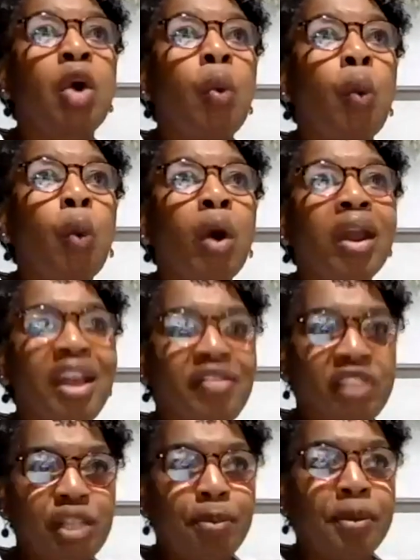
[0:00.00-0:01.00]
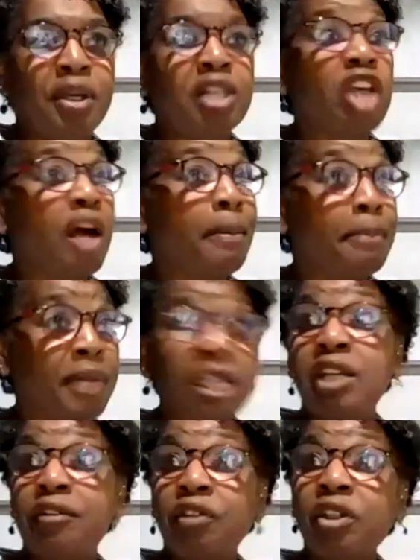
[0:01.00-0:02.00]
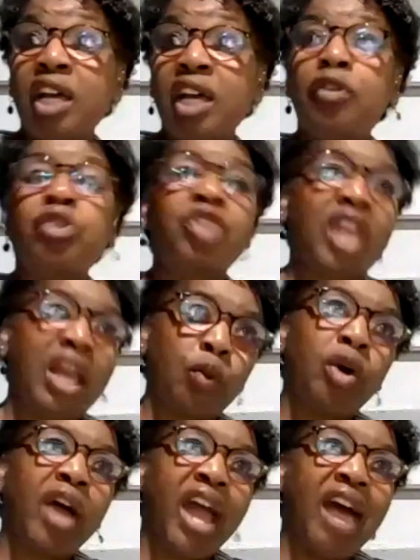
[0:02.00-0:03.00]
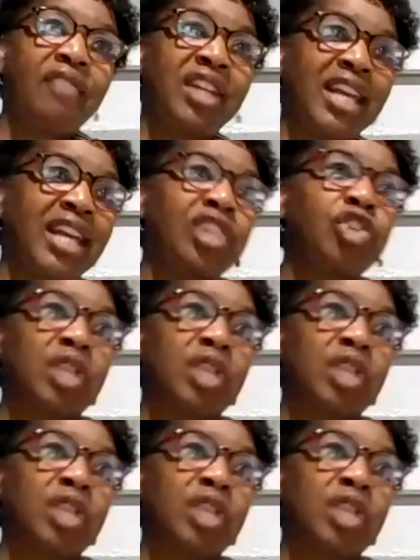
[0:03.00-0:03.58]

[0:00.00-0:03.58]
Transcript: what I've experienced on many different levels and will have an answer.